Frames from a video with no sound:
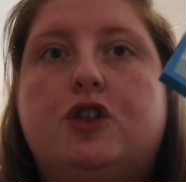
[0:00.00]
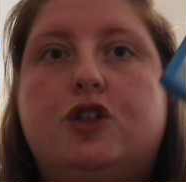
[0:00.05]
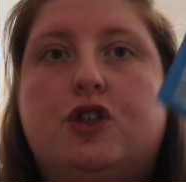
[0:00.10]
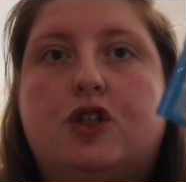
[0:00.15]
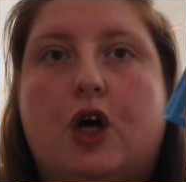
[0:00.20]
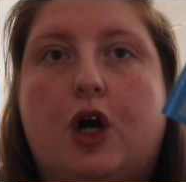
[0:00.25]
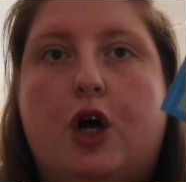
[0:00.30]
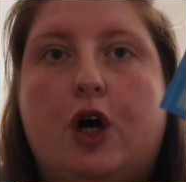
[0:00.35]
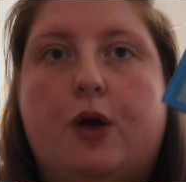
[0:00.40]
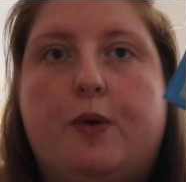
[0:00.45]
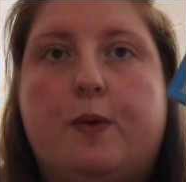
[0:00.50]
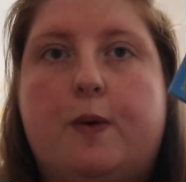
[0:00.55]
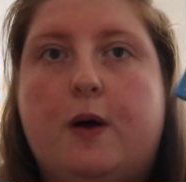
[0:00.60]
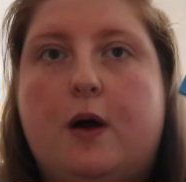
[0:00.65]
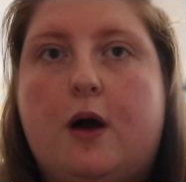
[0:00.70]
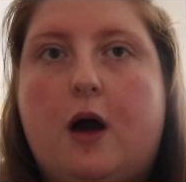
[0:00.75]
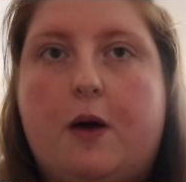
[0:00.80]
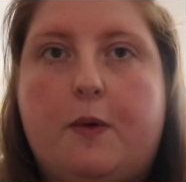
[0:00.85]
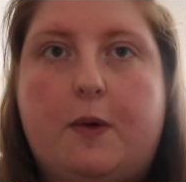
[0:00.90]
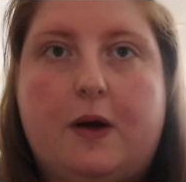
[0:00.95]
So
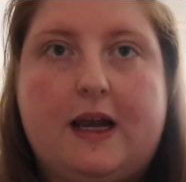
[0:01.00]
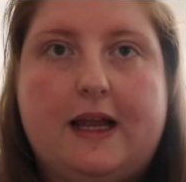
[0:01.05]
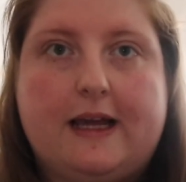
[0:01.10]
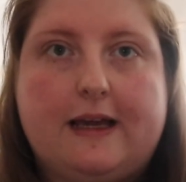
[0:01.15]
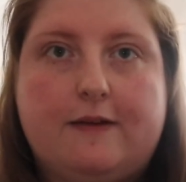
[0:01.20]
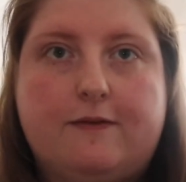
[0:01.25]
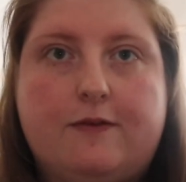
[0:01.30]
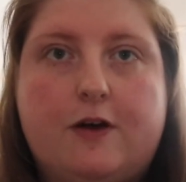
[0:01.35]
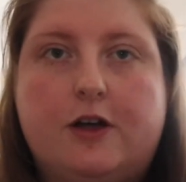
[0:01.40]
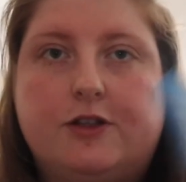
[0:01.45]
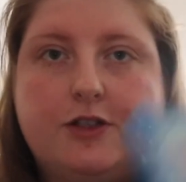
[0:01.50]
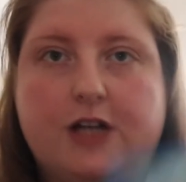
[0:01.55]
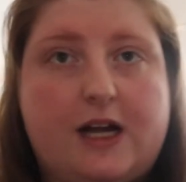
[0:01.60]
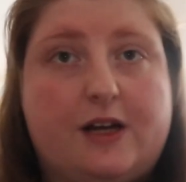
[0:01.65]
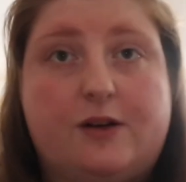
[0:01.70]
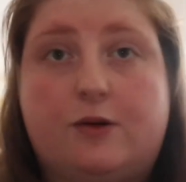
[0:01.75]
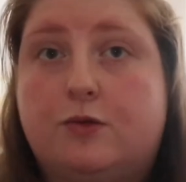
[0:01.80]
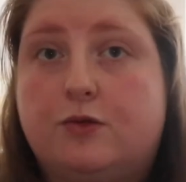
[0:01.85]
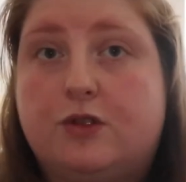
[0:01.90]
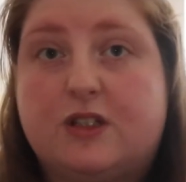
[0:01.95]
I will leave her
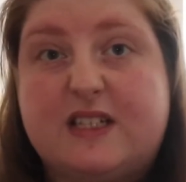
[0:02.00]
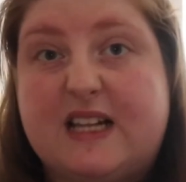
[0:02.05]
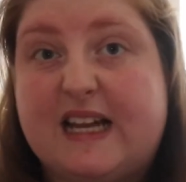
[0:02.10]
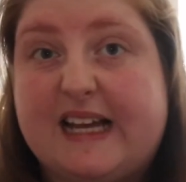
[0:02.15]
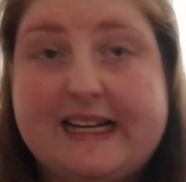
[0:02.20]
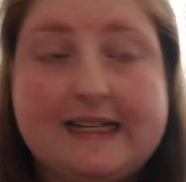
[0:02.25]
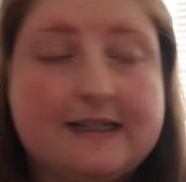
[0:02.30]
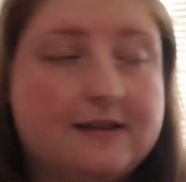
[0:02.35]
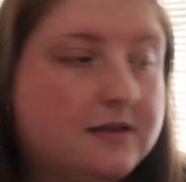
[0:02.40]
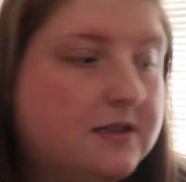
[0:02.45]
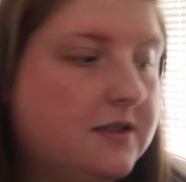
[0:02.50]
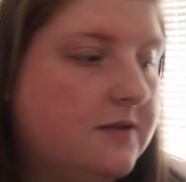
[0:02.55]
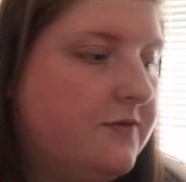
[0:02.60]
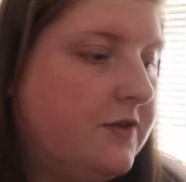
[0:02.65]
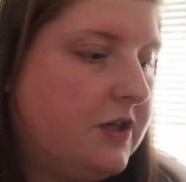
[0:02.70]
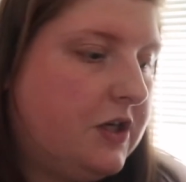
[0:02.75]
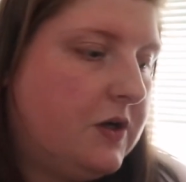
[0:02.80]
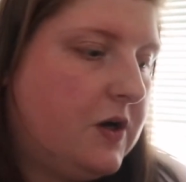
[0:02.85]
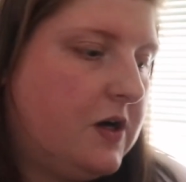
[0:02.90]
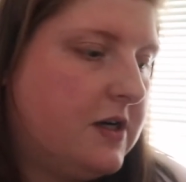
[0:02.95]
channel just linked for
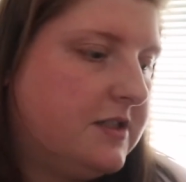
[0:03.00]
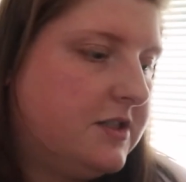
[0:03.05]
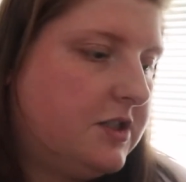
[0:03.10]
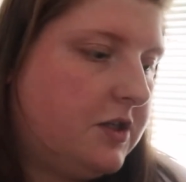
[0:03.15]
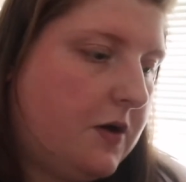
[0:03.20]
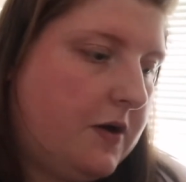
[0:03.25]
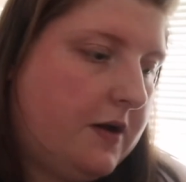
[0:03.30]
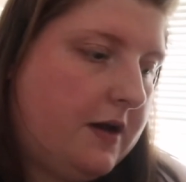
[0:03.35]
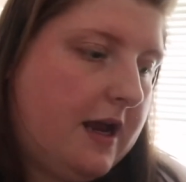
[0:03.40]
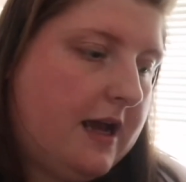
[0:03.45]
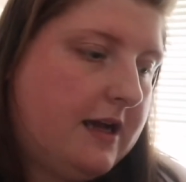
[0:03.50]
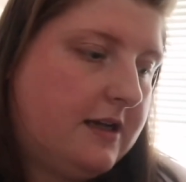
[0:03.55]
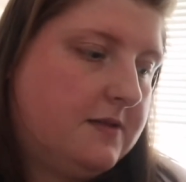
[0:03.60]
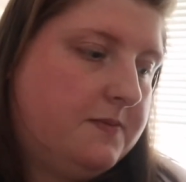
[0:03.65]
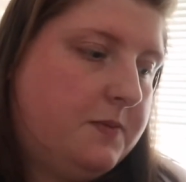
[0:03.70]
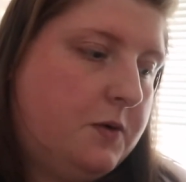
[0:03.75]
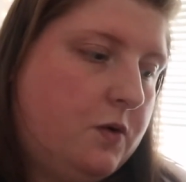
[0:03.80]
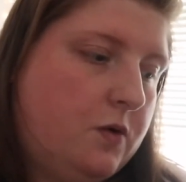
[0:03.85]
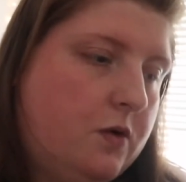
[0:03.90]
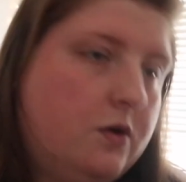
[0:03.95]
you guys to go and
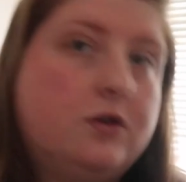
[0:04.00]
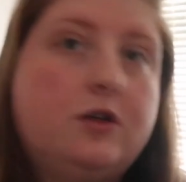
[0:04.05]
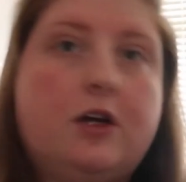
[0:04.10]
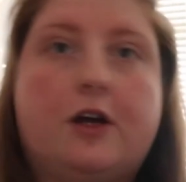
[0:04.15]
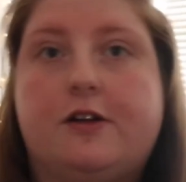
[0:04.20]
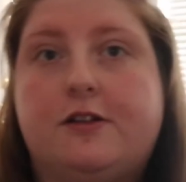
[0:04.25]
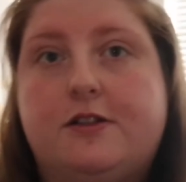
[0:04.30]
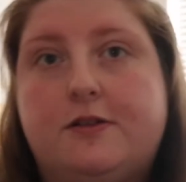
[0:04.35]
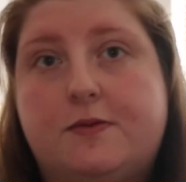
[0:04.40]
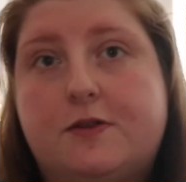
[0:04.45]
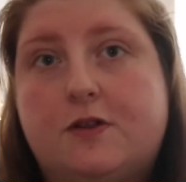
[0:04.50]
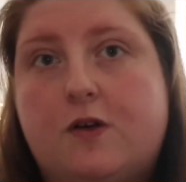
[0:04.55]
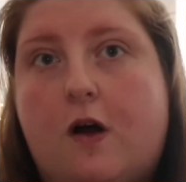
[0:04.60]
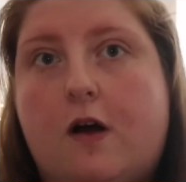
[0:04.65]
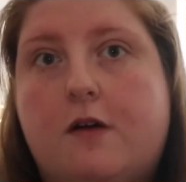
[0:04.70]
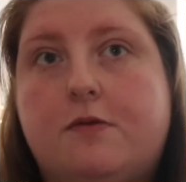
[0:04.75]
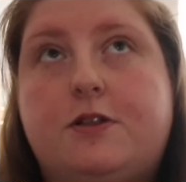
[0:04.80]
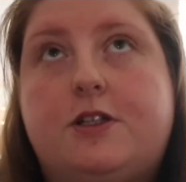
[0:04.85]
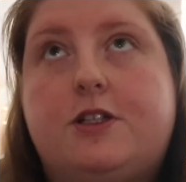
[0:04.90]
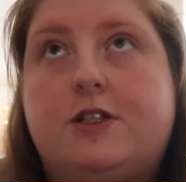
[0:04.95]
explore, go and
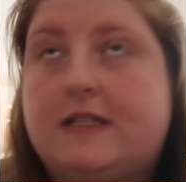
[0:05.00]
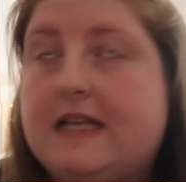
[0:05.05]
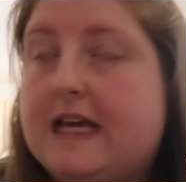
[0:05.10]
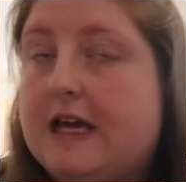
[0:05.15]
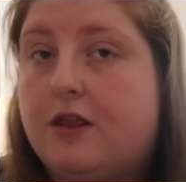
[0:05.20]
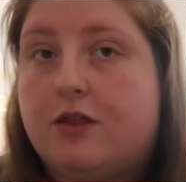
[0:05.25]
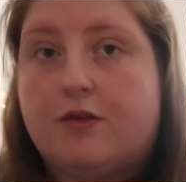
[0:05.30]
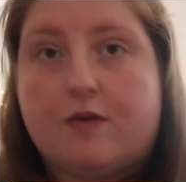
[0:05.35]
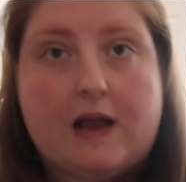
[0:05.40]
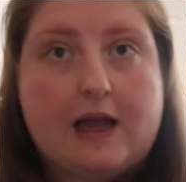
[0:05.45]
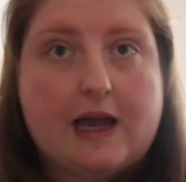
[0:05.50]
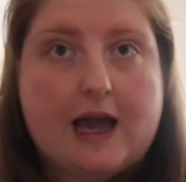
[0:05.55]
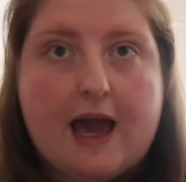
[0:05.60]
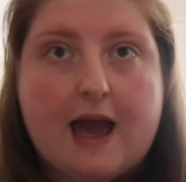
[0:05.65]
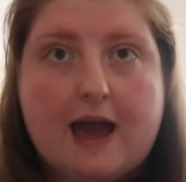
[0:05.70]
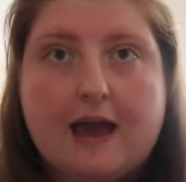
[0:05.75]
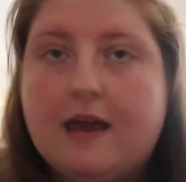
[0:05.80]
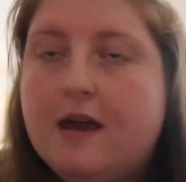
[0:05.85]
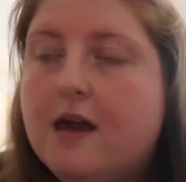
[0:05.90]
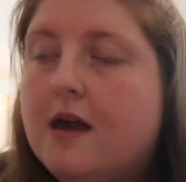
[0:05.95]
subscribe. She just hit
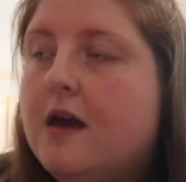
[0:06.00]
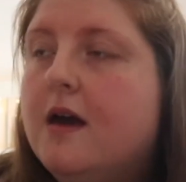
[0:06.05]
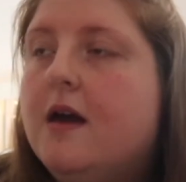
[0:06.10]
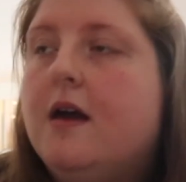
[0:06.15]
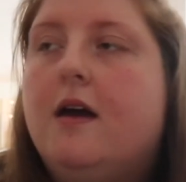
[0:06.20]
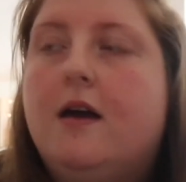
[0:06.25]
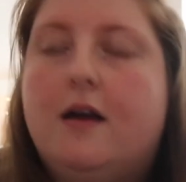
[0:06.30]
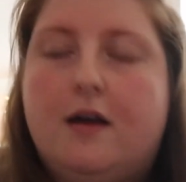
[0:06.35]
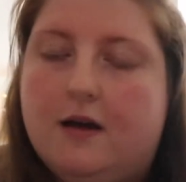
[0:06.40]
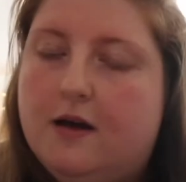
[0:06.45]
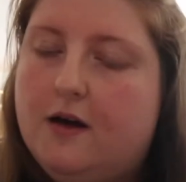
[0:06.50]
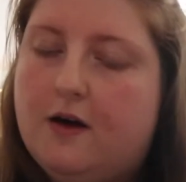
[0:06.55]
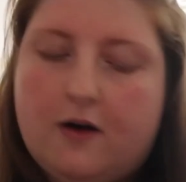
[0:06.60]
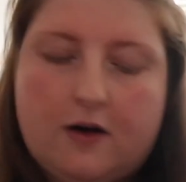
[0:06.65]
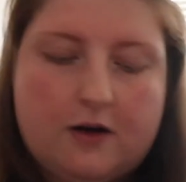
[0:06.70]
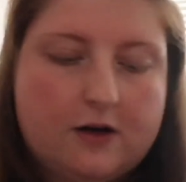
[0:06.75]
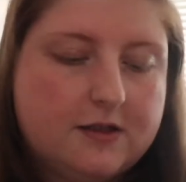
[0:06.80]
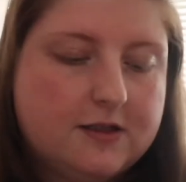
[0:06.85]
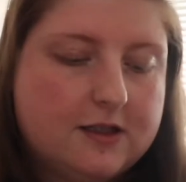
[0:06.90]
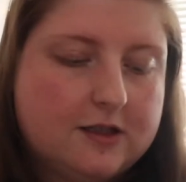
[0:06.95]
3k.
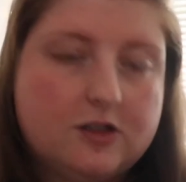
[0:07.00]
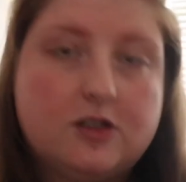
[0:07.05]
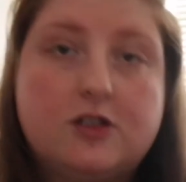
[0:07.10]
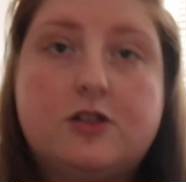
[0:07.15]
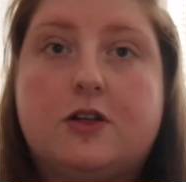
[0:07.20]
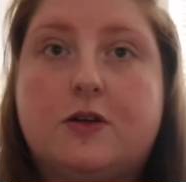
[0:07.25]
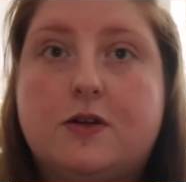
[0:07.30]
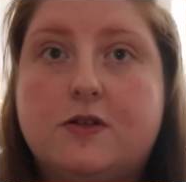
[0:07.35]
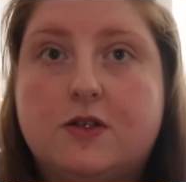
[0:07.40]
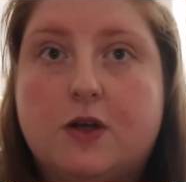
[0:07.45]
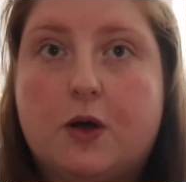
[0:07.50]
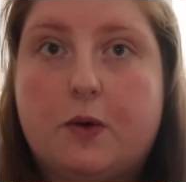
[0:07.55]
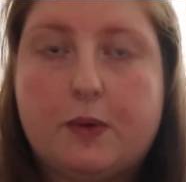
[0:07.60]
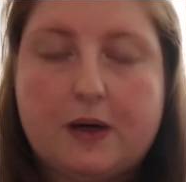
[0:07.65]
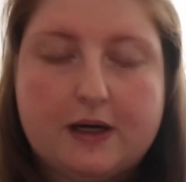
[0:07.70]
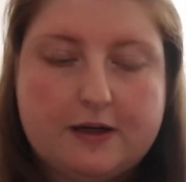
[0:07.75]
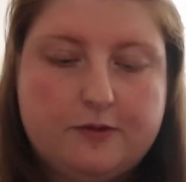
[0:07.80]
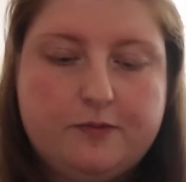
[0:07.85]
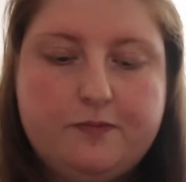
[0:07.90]
Honestly, she's doing so well.